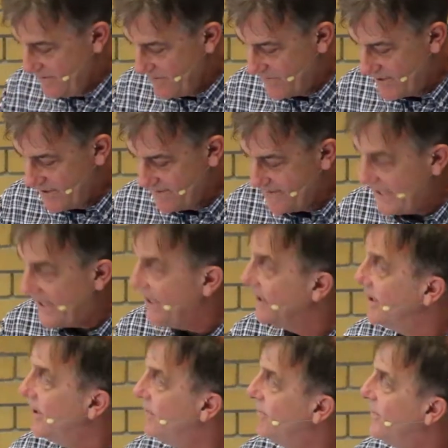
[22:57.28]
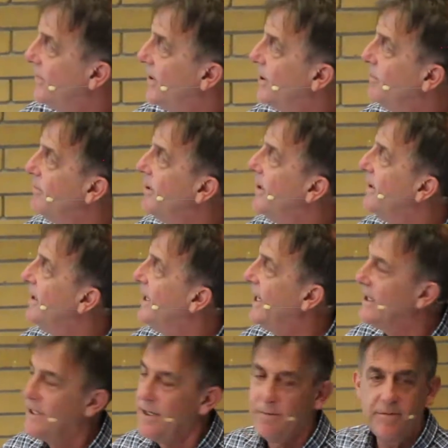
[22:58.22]
Where does that come from?
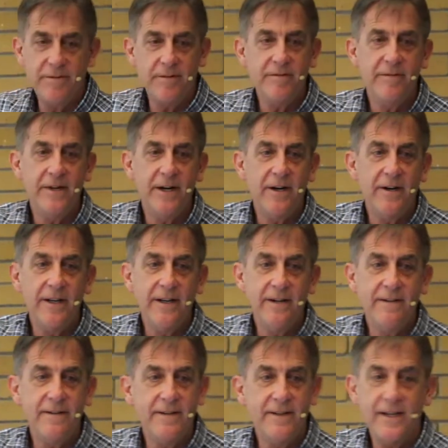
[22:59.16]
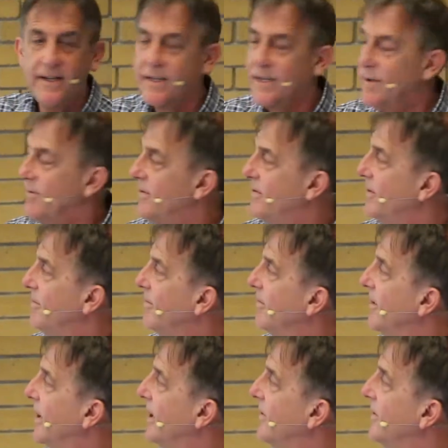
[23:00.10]
That comes from variation. That comes
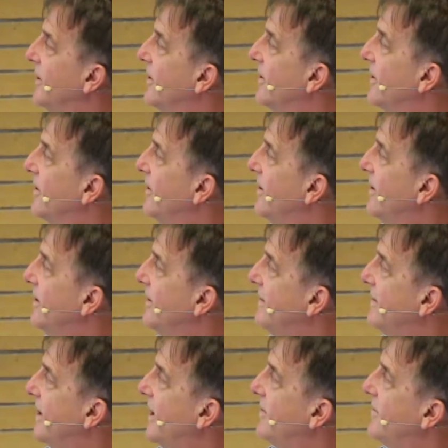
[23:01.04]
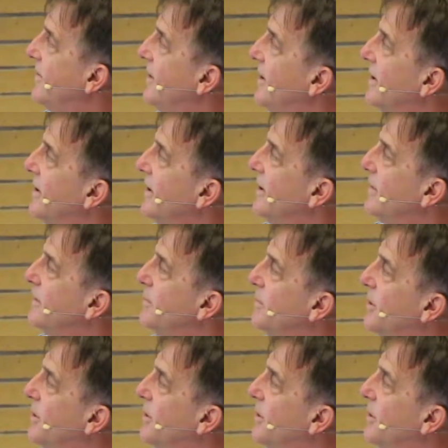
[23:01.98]
from, like we heard Asaf talking this